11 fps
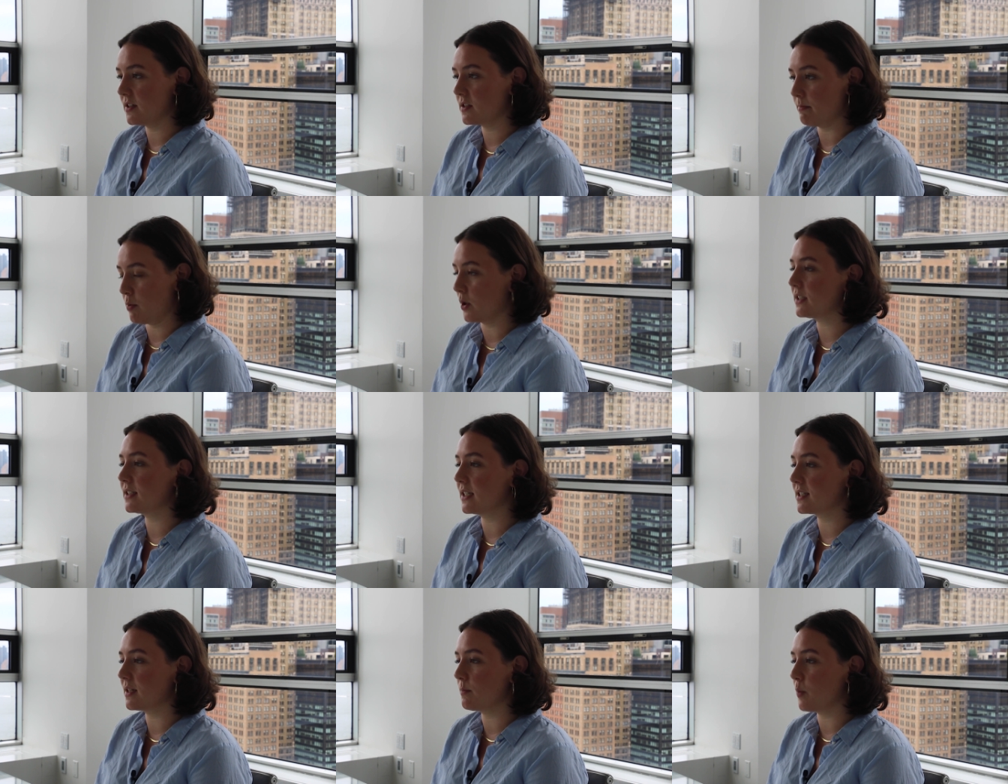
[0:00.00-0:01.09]
support
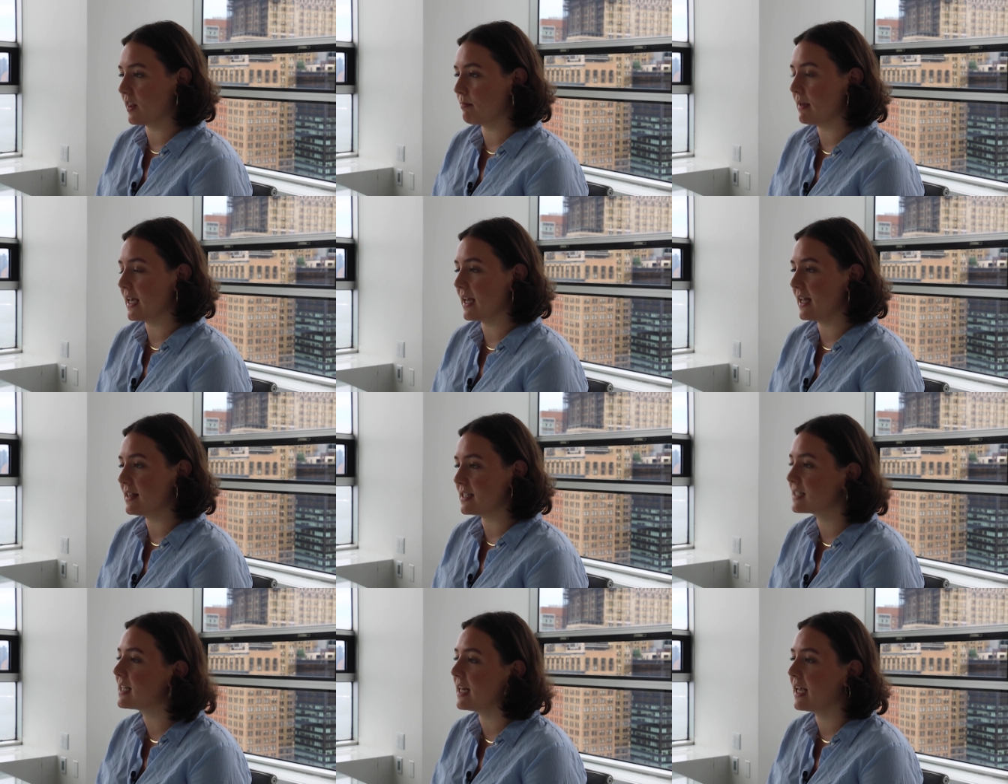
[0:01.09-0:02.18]
system with me in the
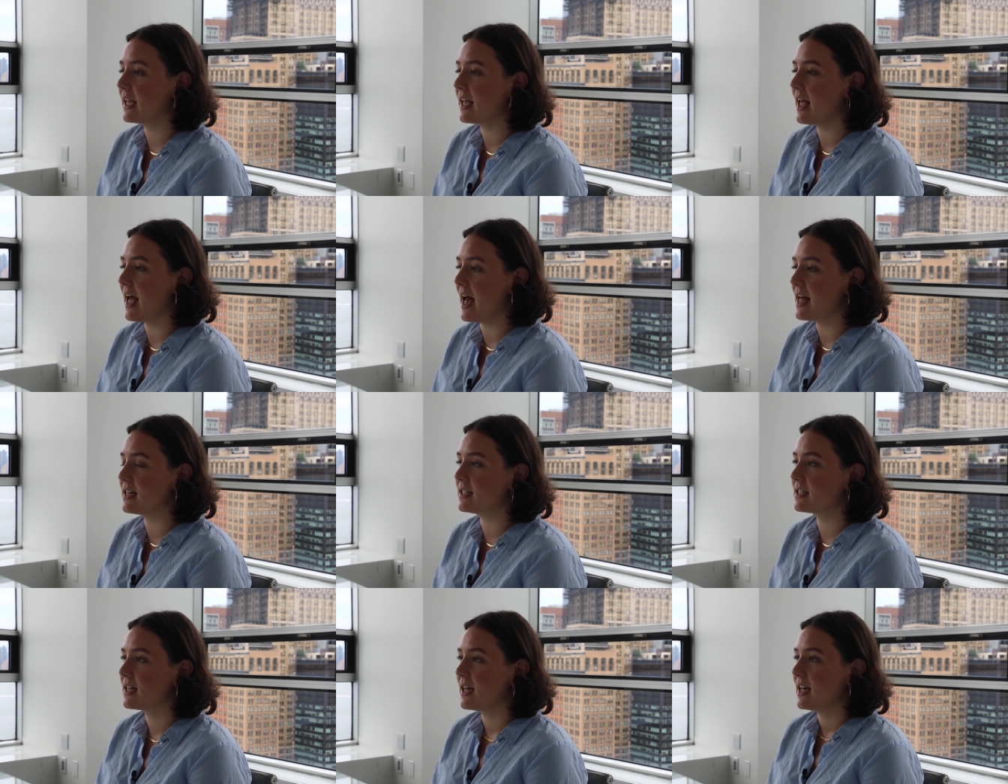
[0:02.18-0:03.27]
city. And